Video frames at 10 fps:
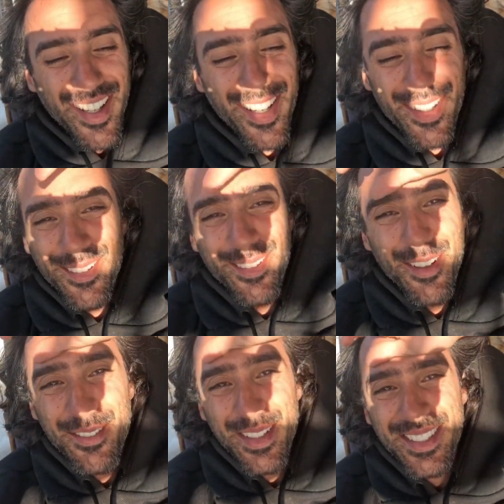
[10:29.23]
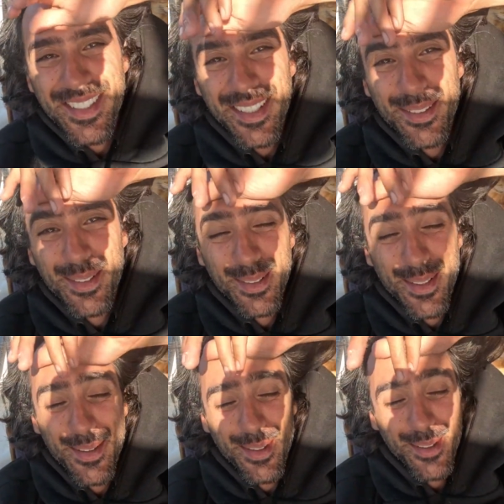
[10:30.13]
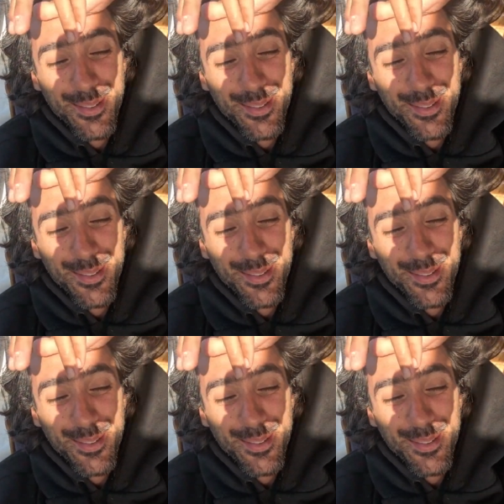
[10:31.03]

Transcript: I don't know if it's day 2 or 3 or